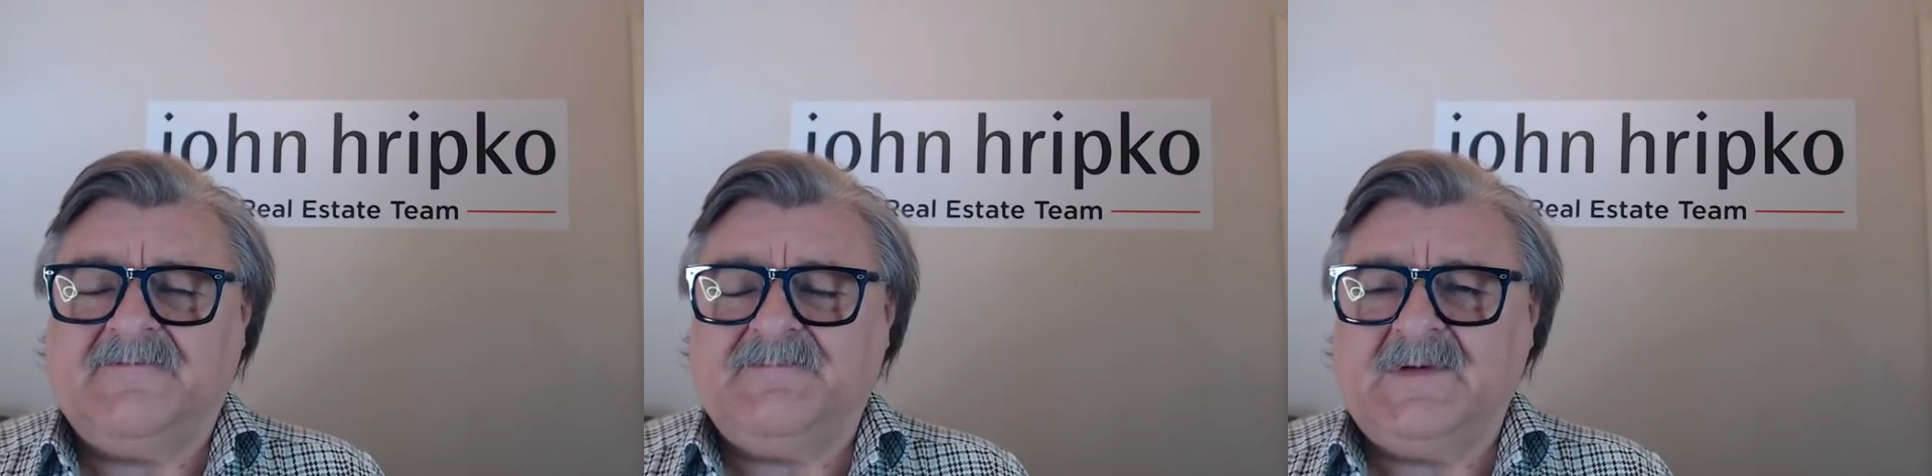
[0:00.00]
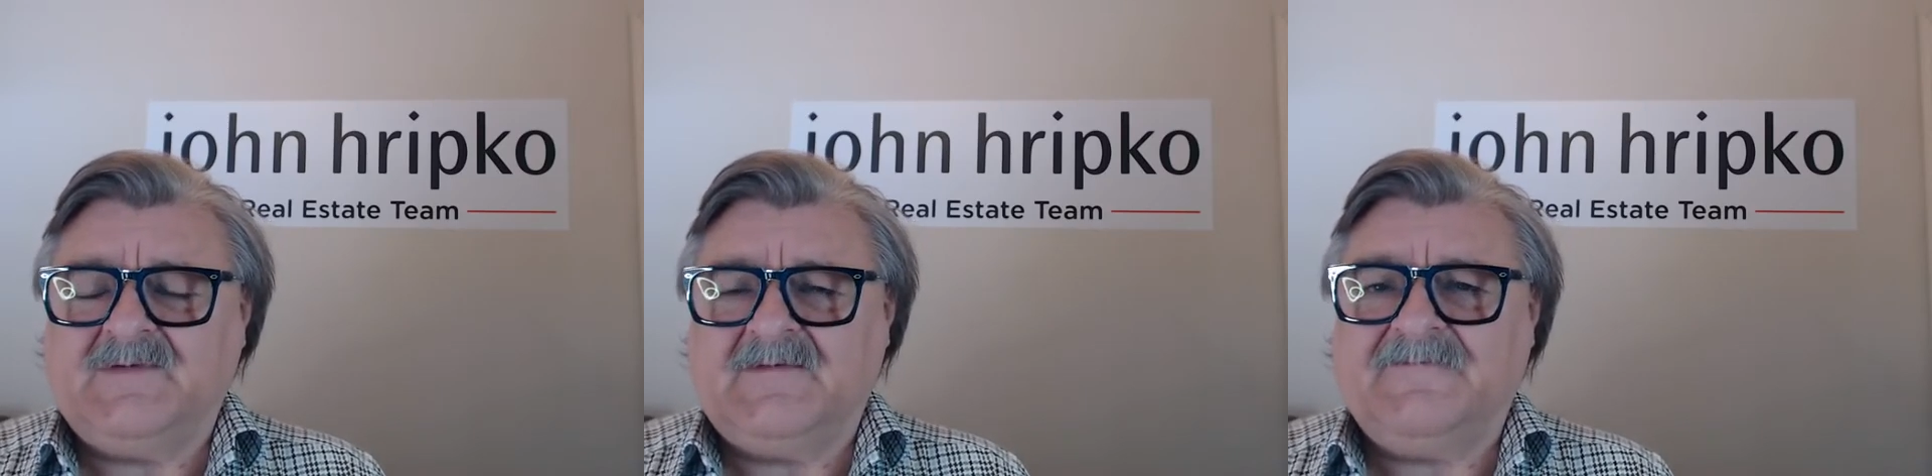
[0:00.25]

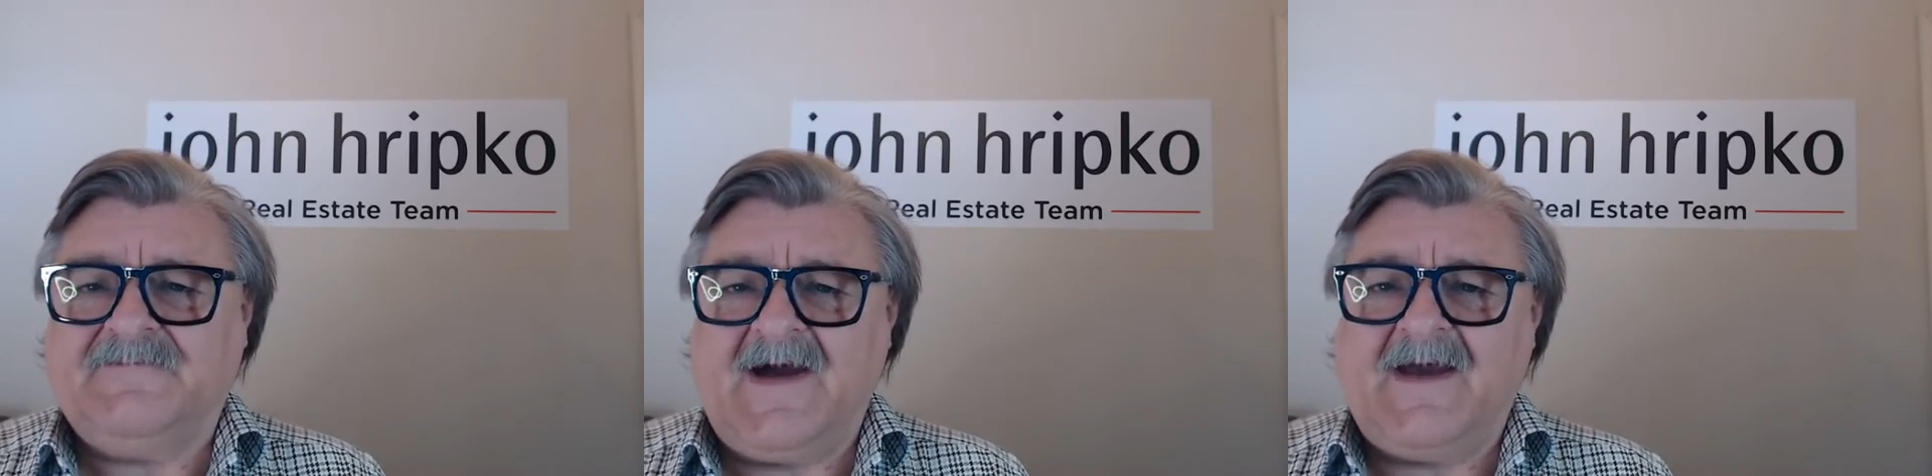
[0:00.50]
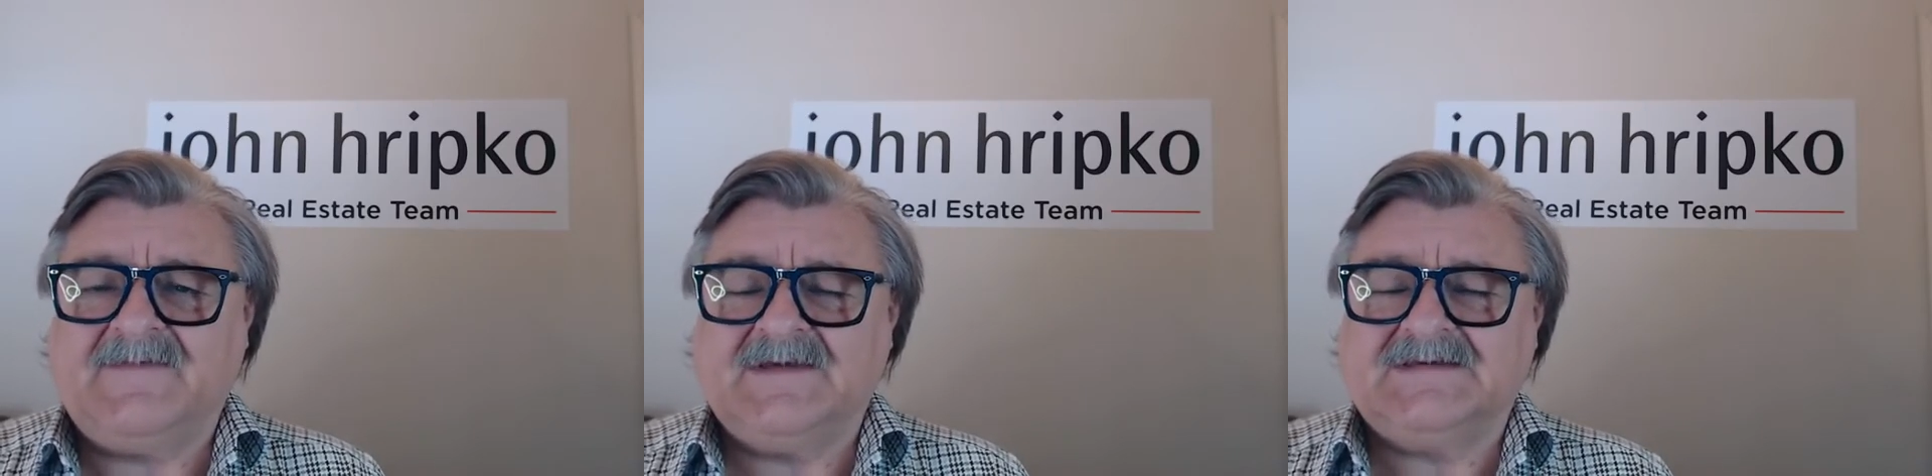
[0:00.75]
between
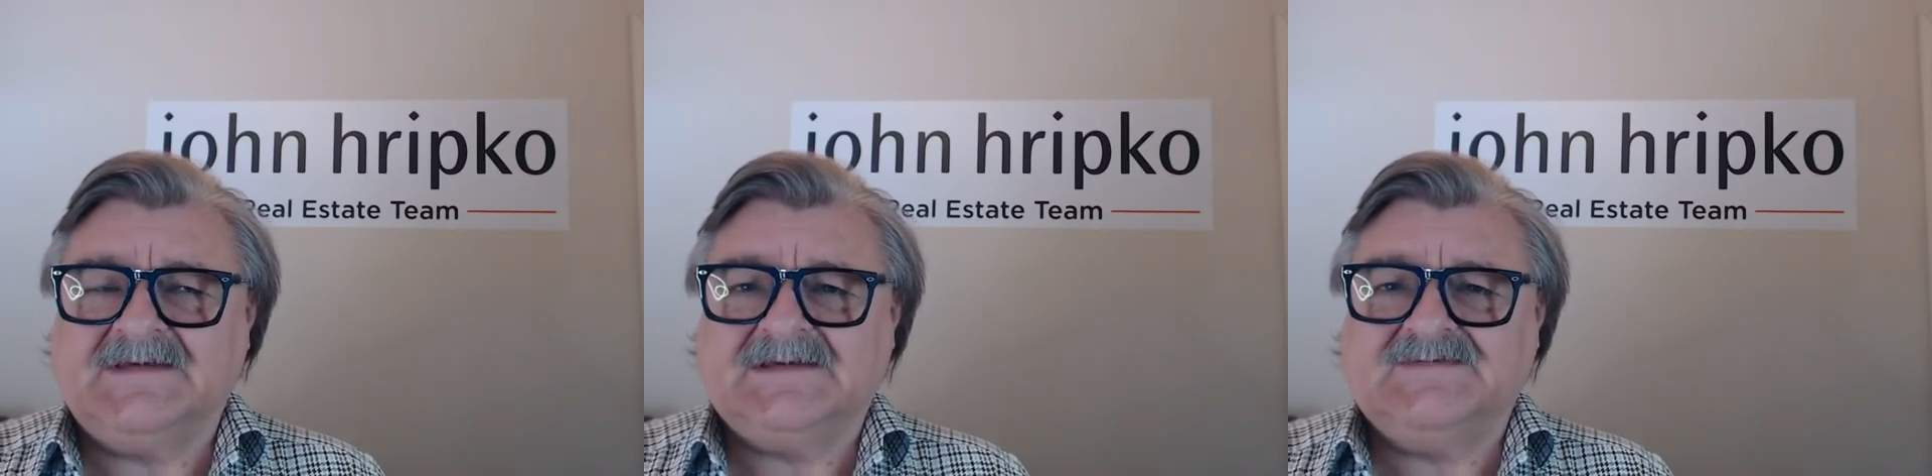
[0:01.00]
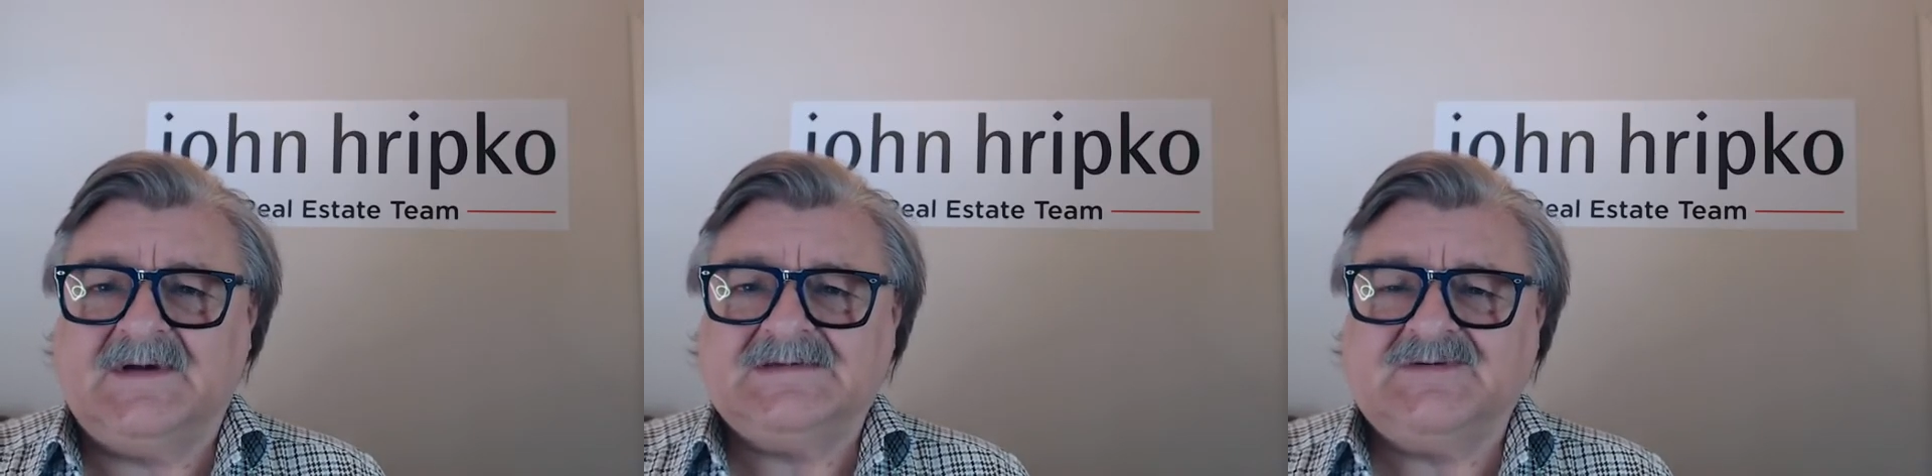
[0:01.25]
5 to
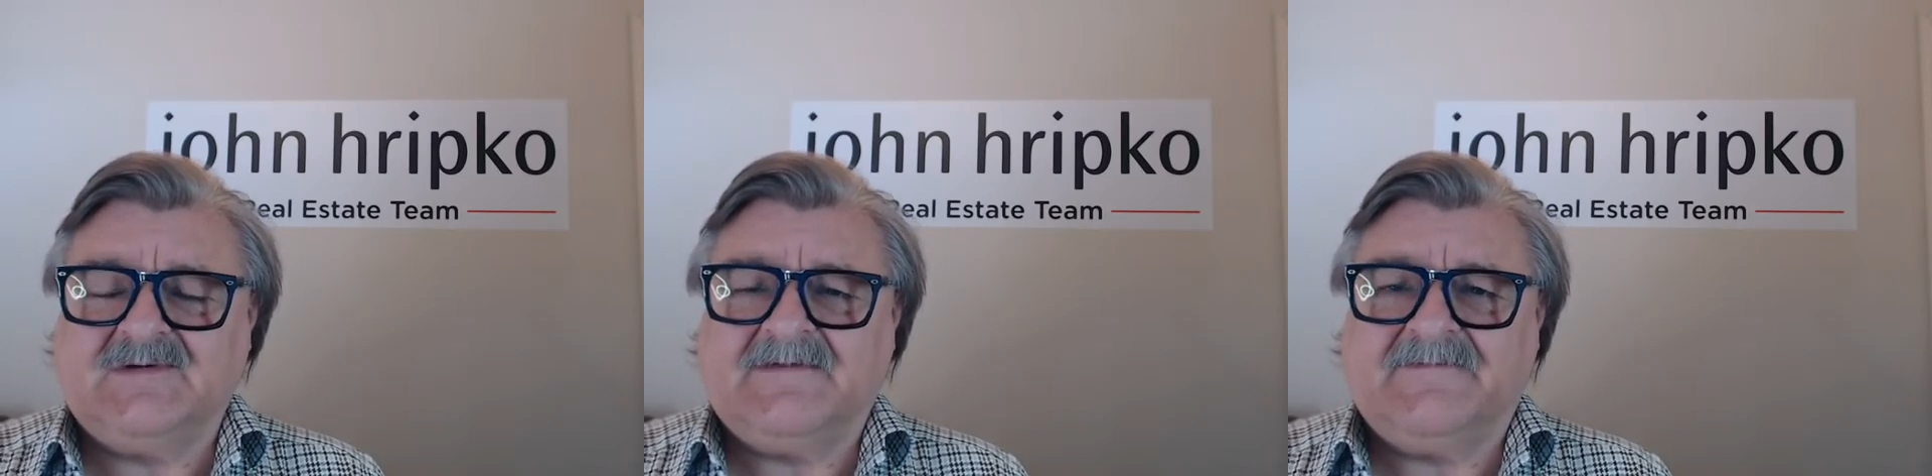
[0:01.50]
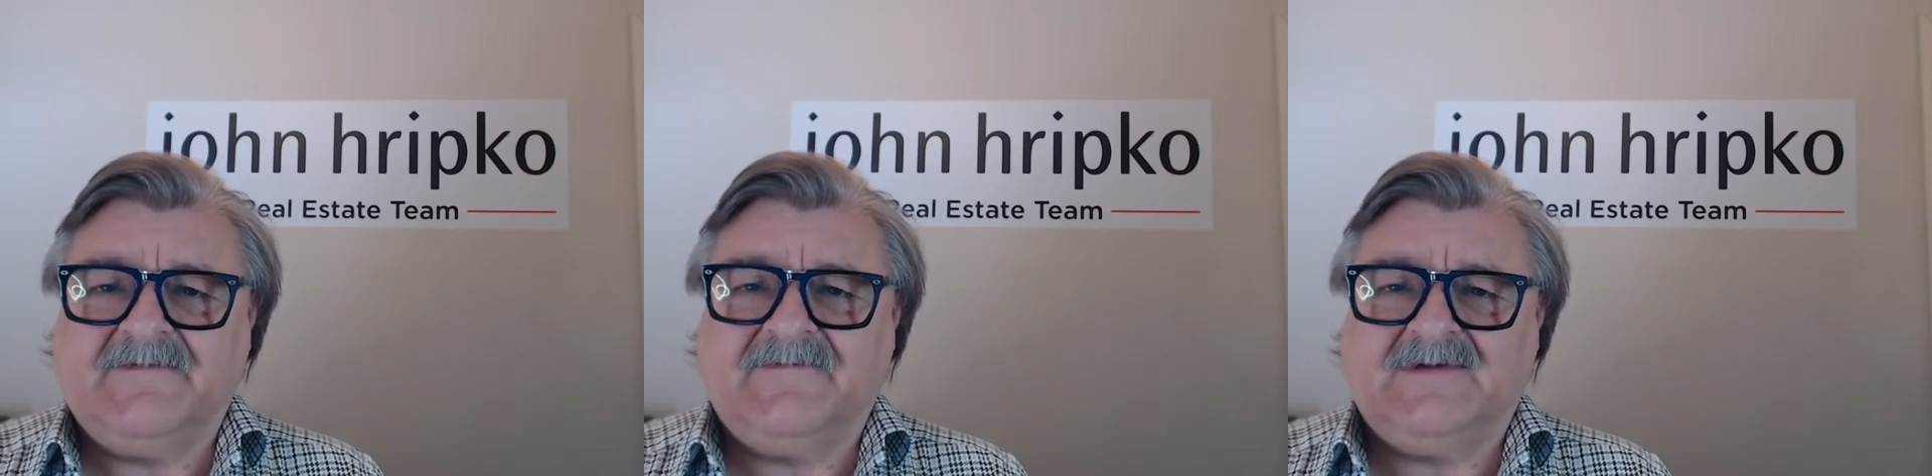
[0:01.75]
6 months worth
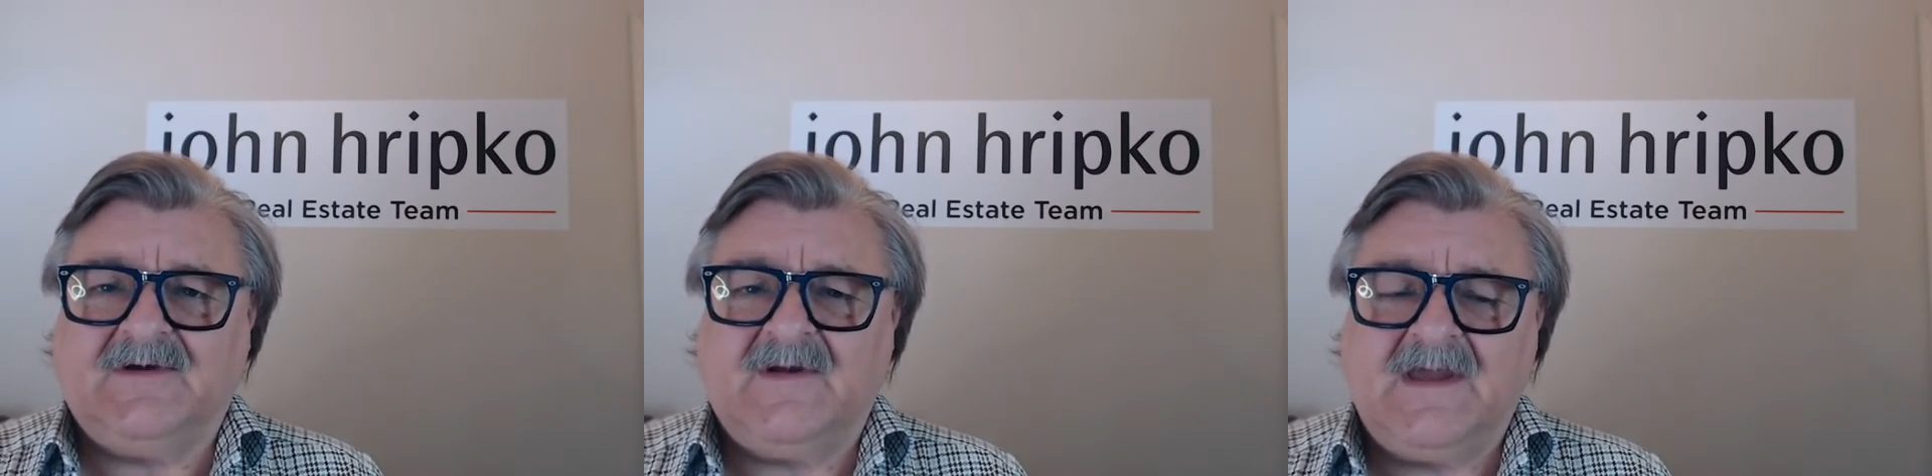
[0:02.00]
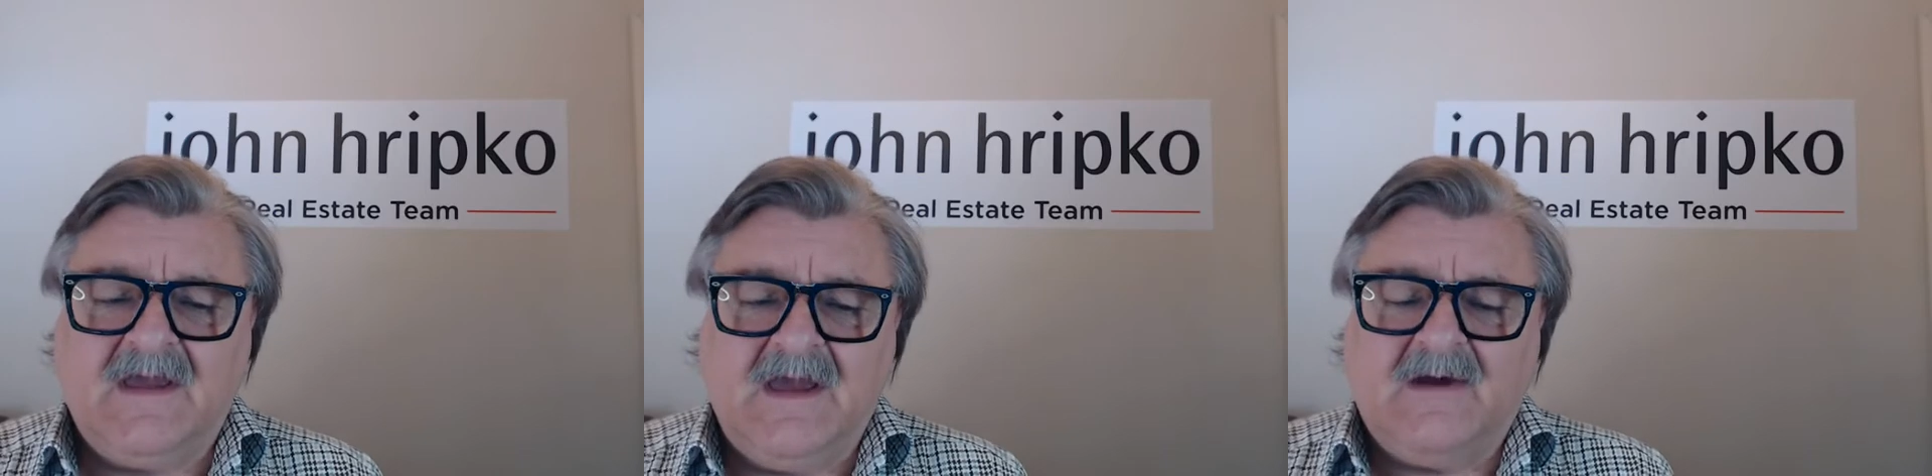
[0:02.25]
of
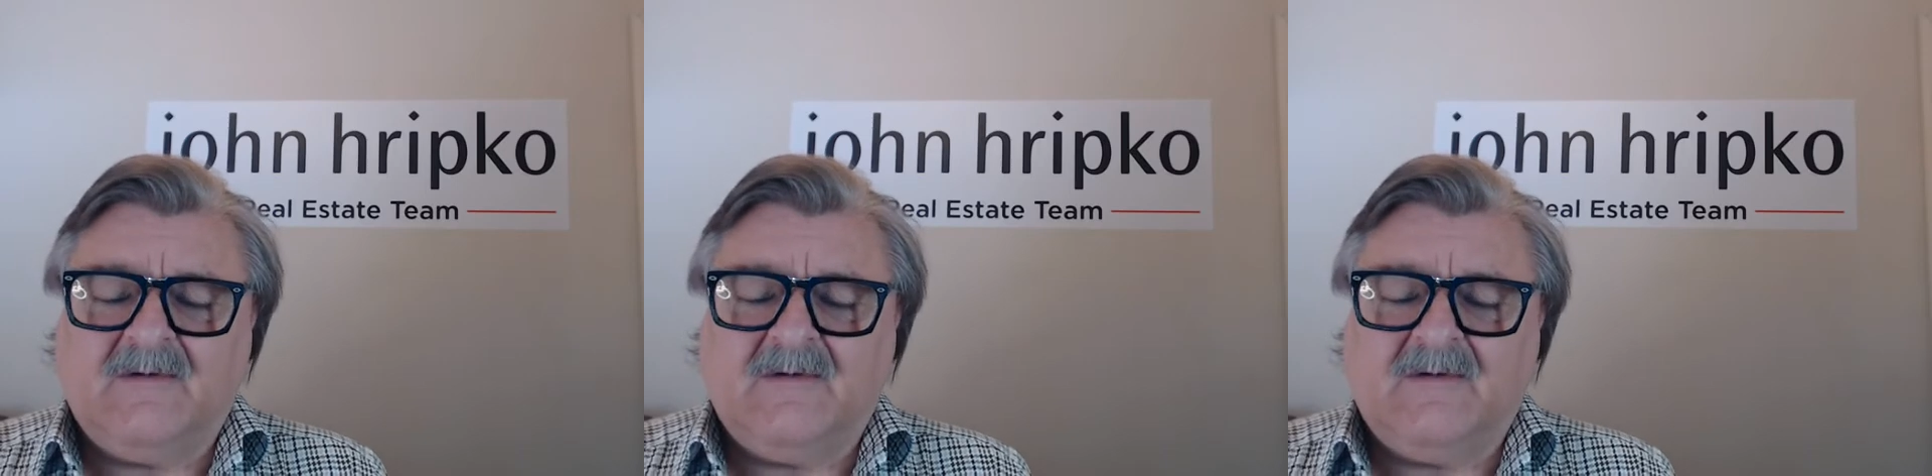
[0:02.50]
inventory.